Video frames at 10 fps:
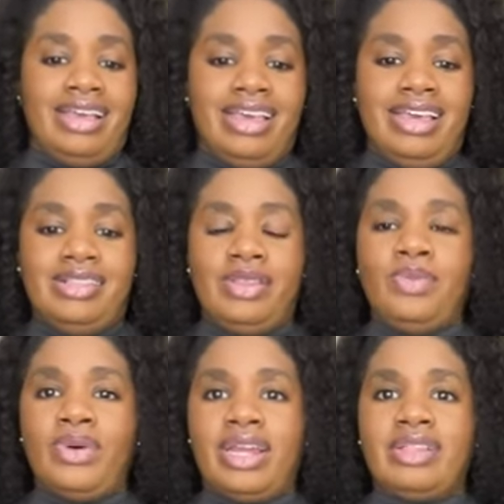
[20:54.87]
And then
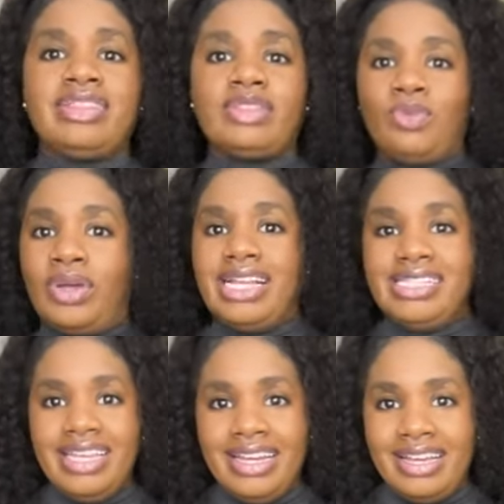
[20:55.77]
when I
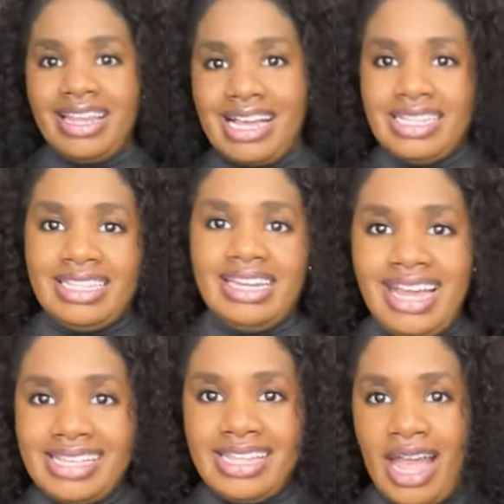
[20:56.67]
did it, like I said, the
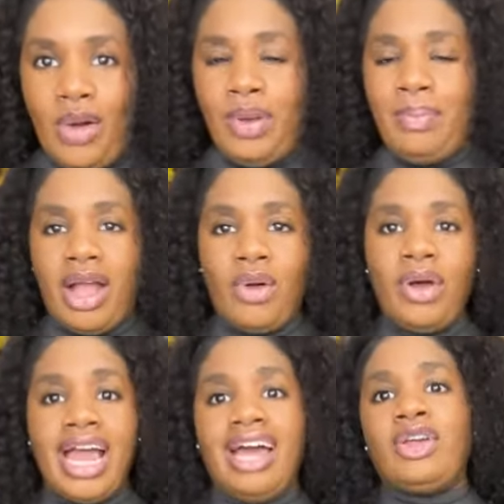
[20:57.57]
next day I went back on.
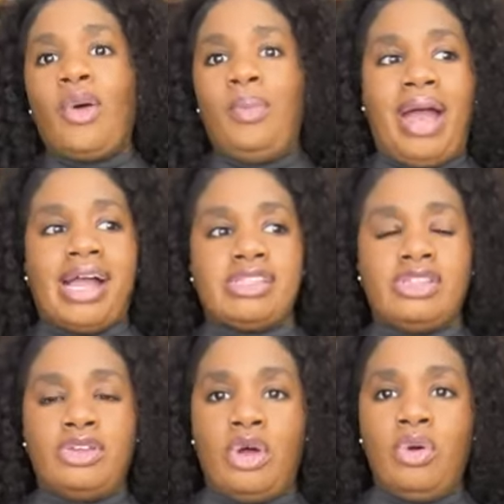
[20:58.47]
I had to go back
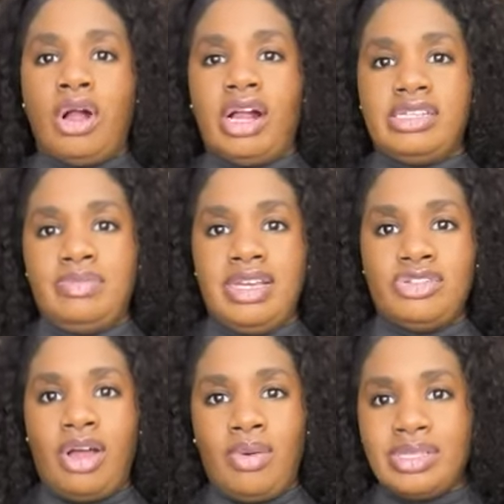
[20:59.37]
into the old cart to make
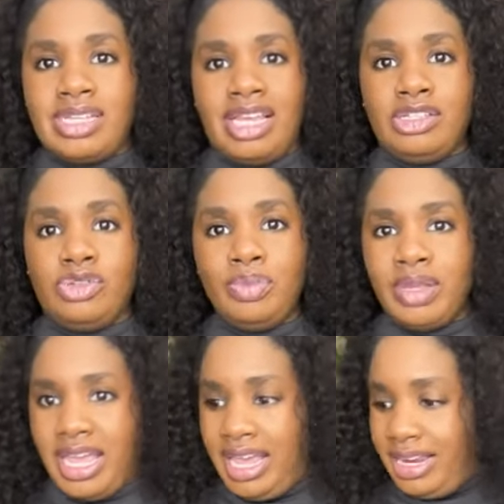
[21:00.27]
sure I wasn't like
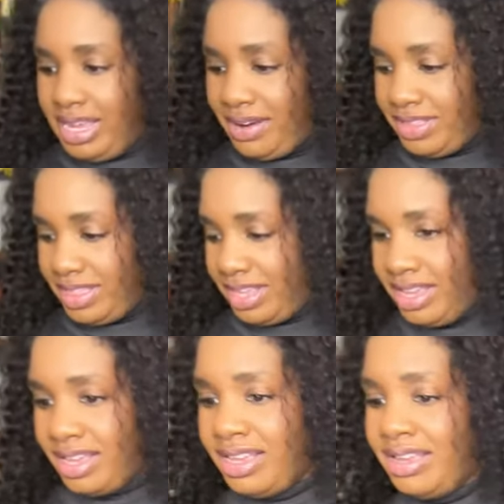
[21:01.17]
duplicating
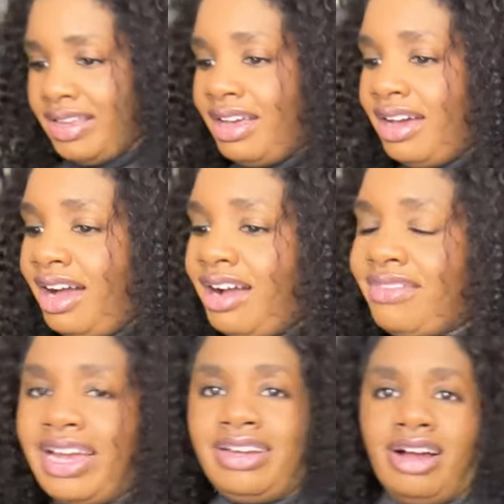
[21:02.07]
everything. All
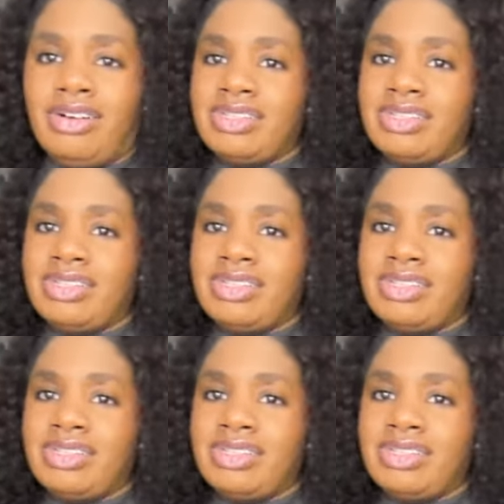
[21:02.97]
right, no.